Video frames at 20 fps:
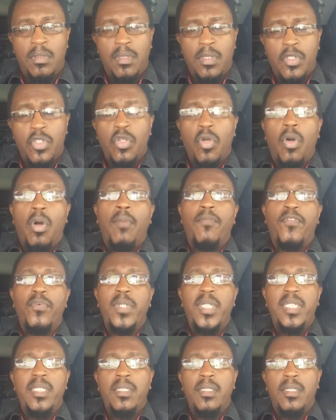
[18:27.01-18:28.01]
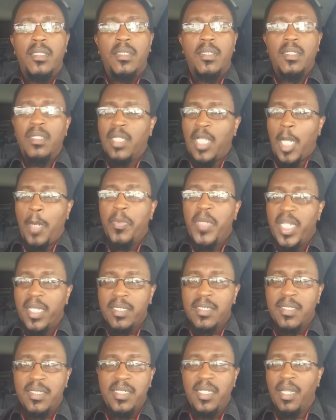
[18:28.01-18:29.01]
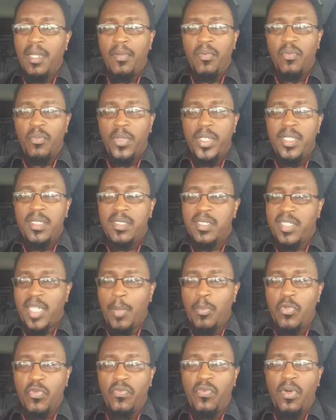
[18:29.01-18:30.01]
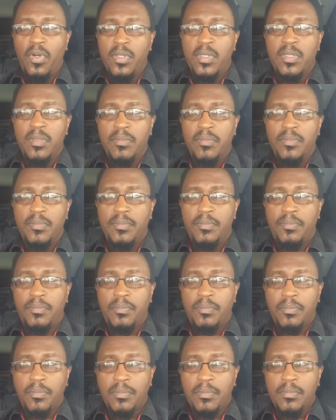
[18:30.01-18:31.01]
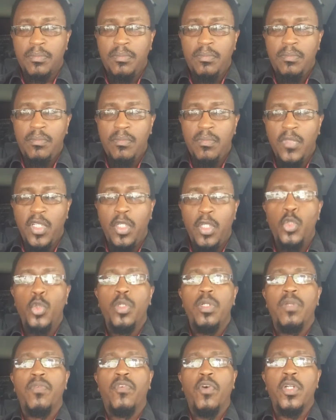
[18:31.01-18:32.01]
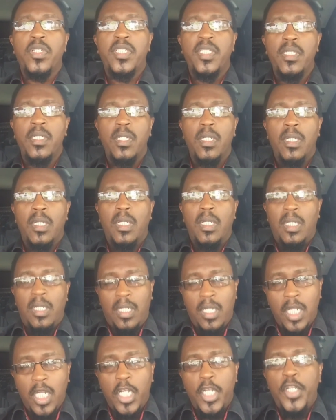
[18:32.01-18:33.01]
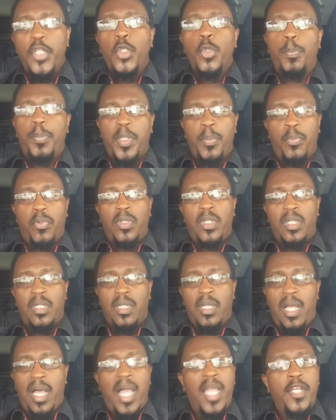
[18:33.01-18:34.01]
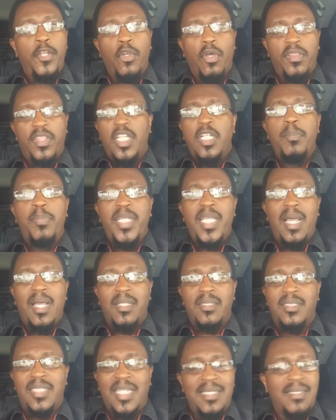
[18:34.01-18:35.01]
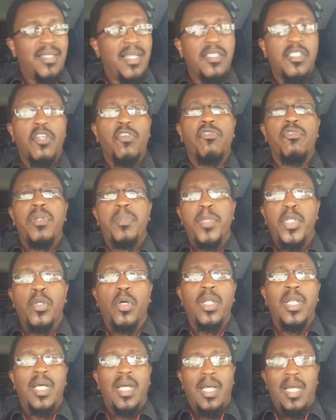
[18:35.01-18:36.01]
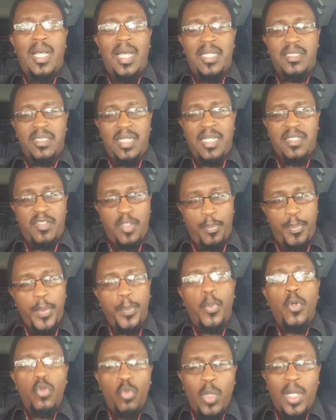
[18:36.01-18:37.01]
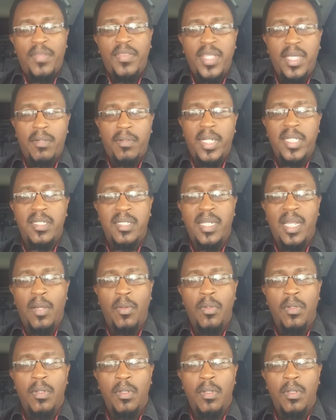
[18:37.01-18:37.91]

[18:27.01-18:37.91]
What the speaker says: So hopefully, come next year, when it's time to vote, you will vote in new people. I know they'll be just as criminal as the people who are there right now.